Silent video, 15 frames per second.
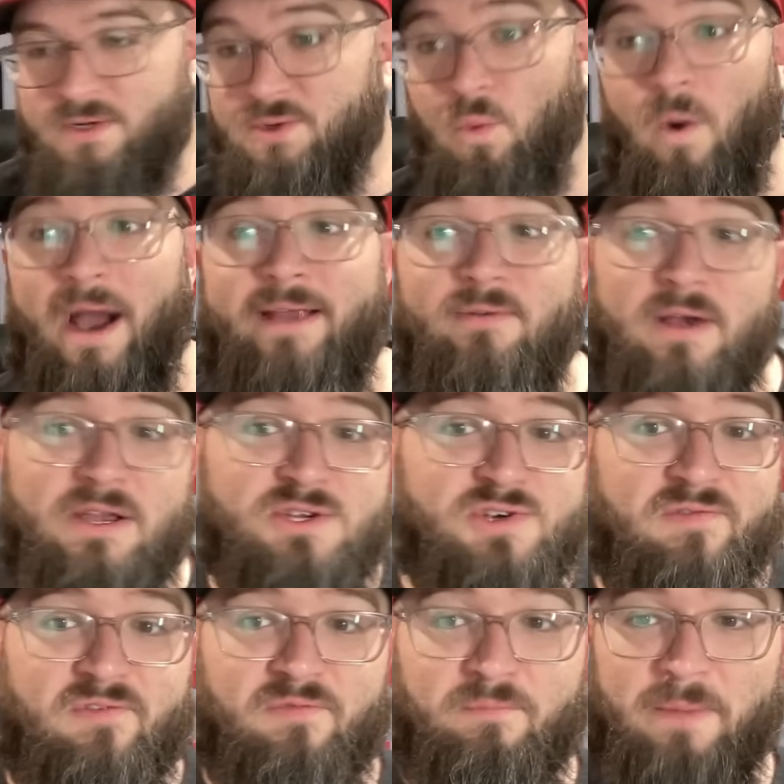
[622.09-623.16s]
There's a wide range
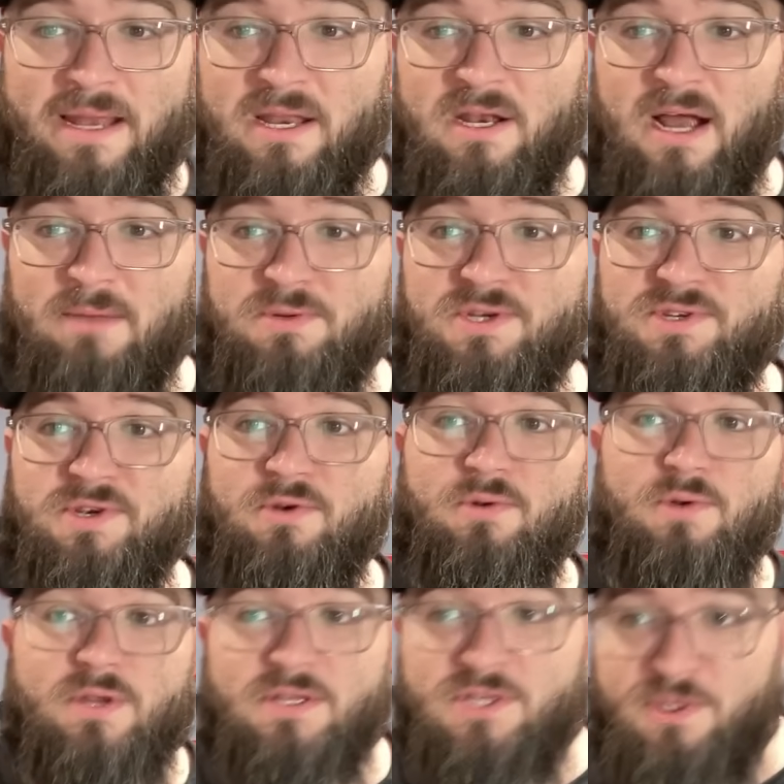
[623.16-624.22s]
of betting options,
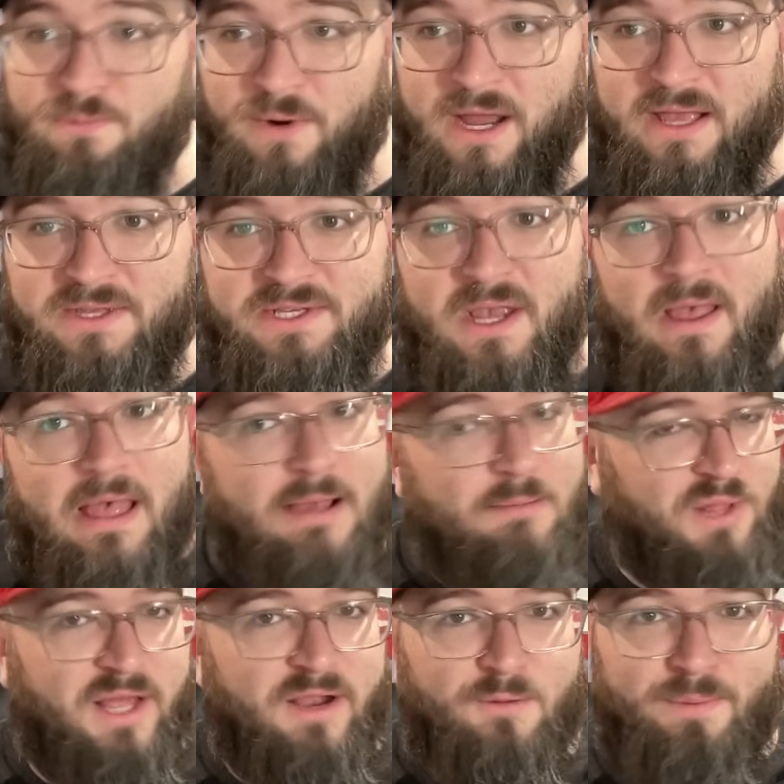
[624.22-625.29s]
including spreads,
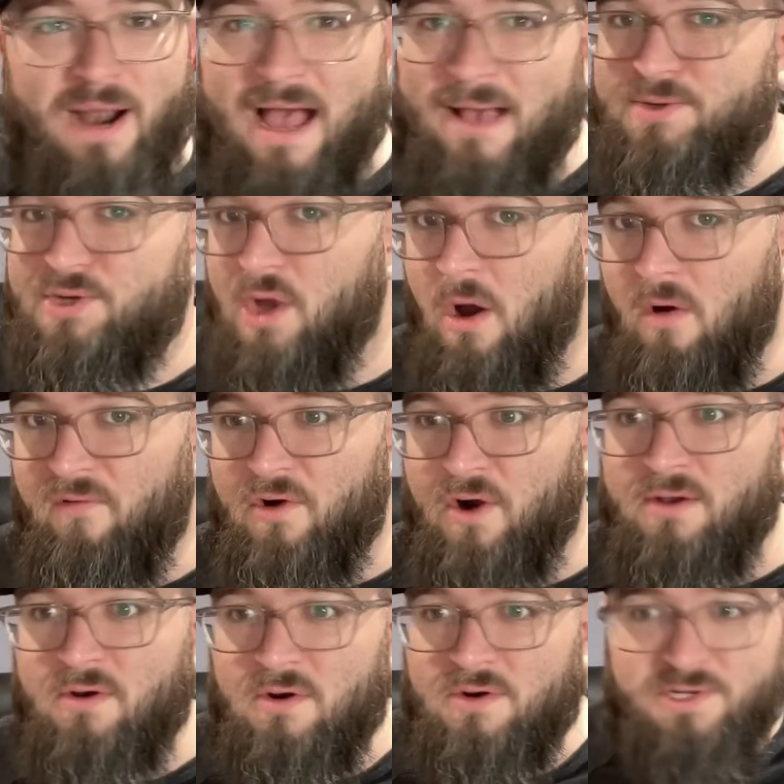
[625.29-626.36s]
player props,
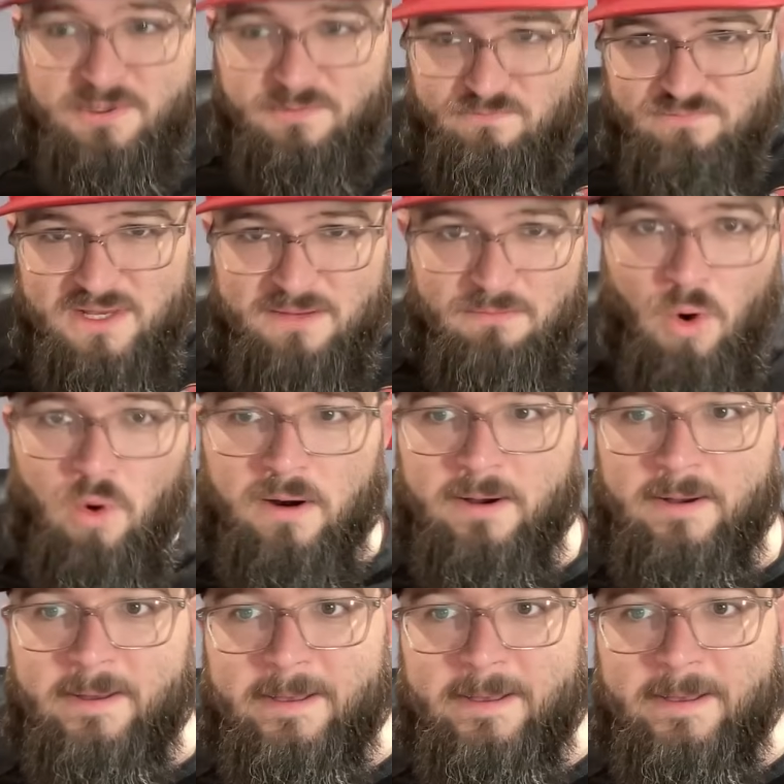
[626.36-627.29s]
over-unders, and more.